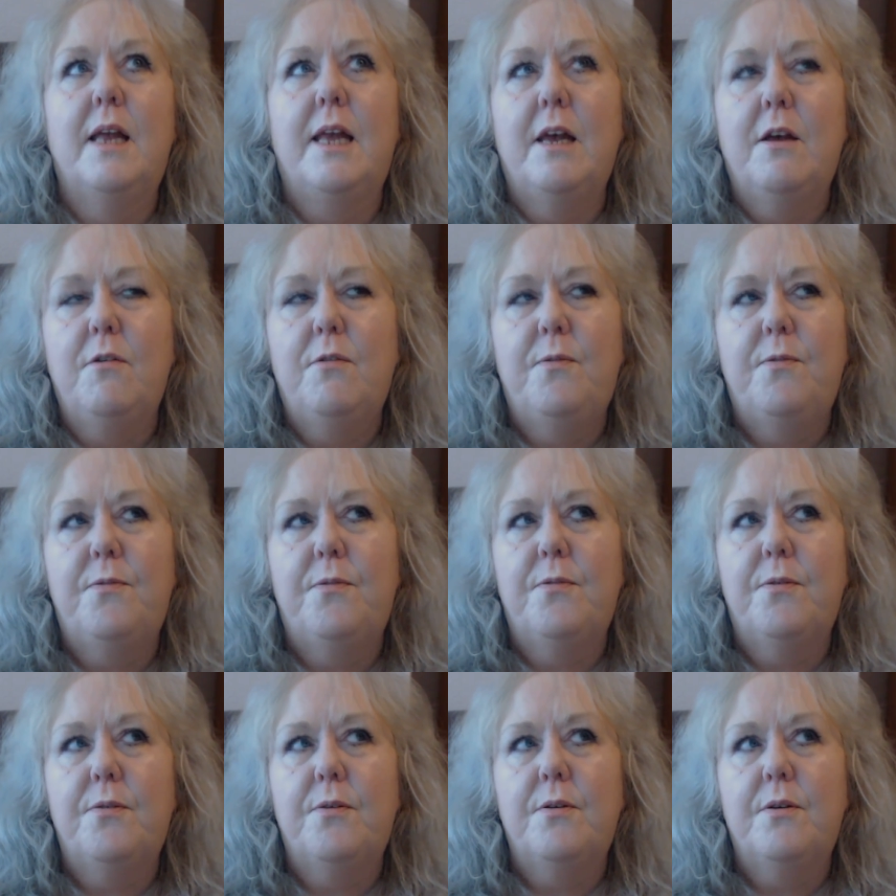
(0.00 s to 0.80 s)
if
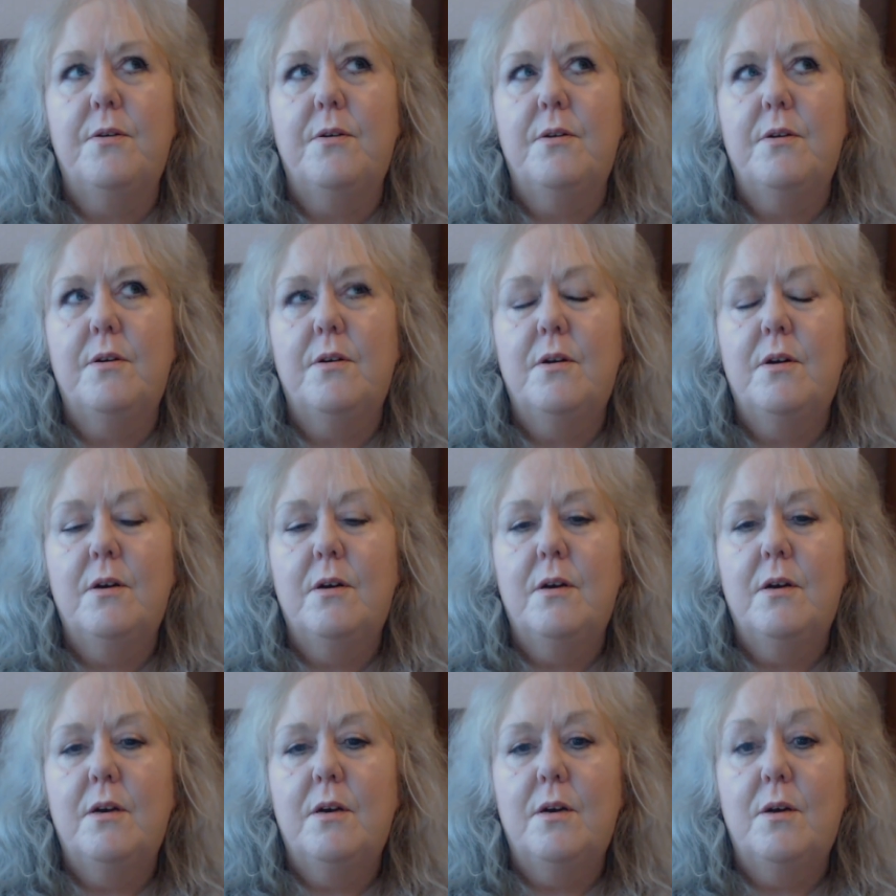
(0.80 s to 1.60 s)

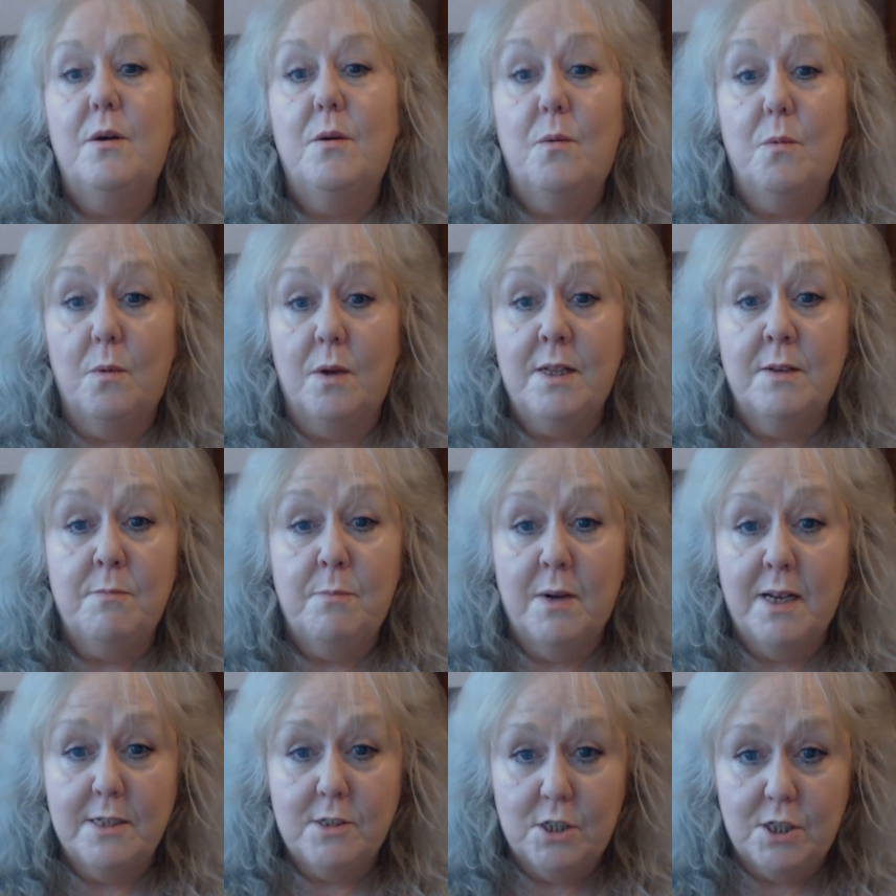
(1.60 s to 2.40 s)
one
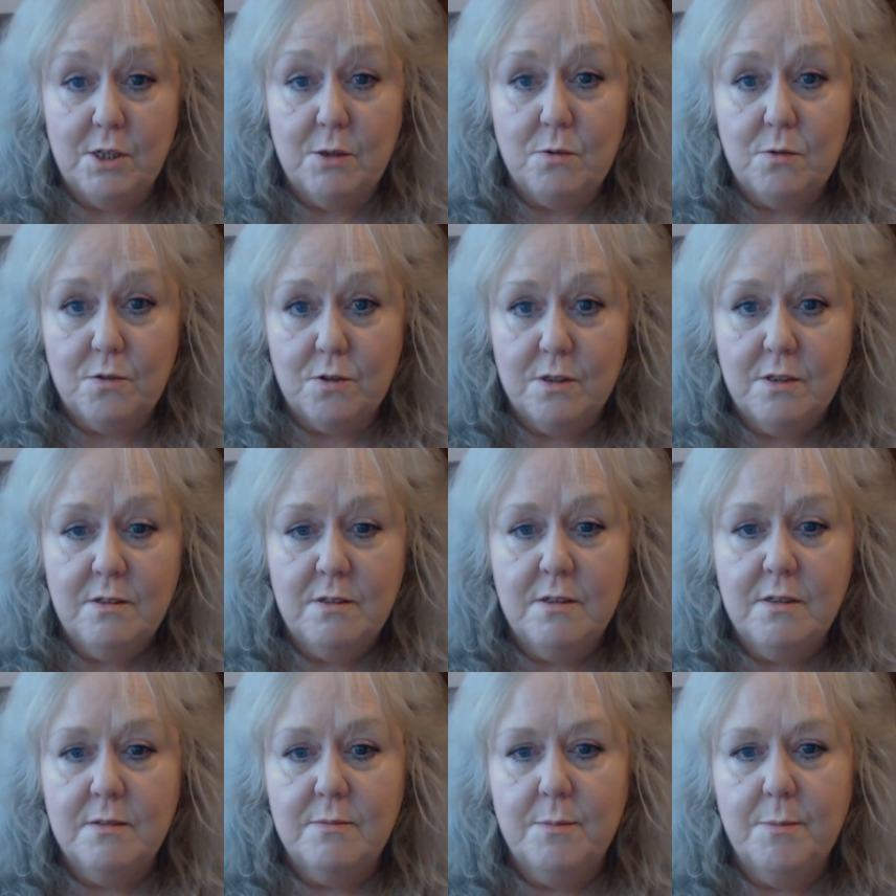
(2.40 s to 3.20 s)
of my
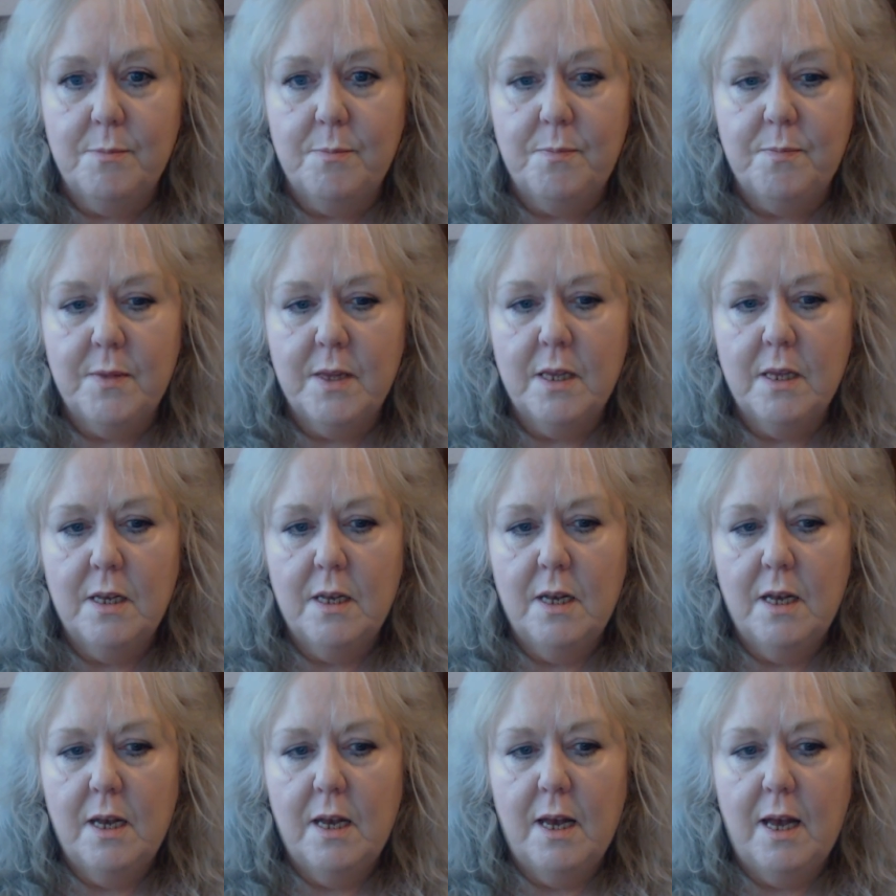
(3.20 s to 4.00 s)
children
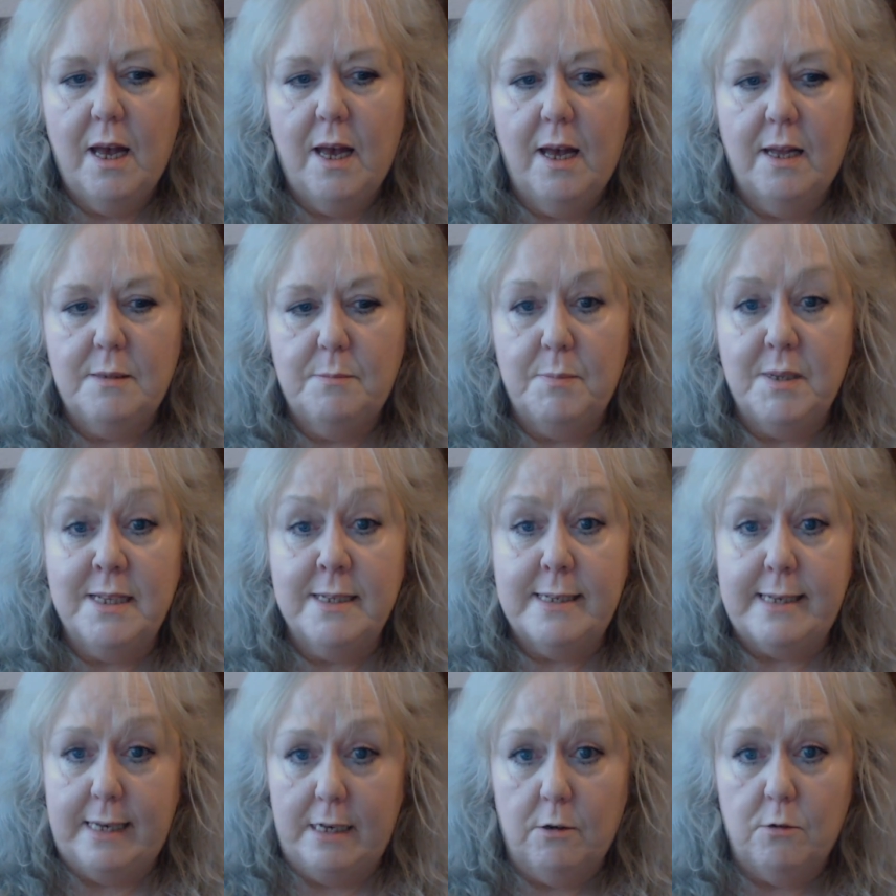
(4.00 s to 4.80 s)
had
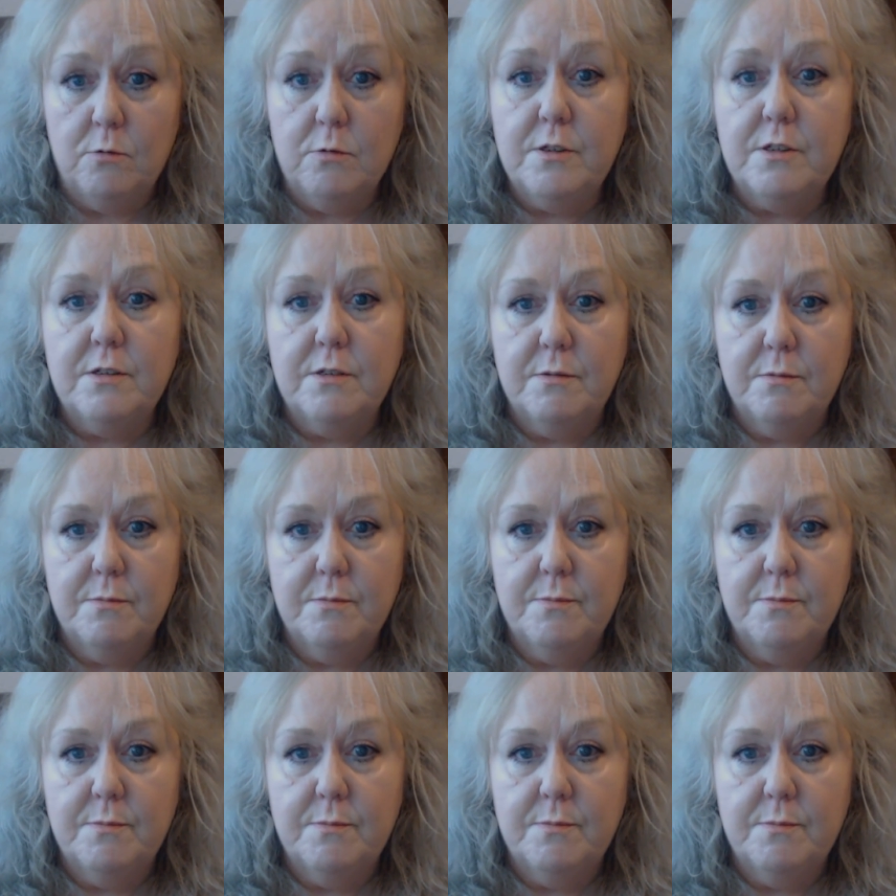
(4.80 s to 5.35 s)
been killed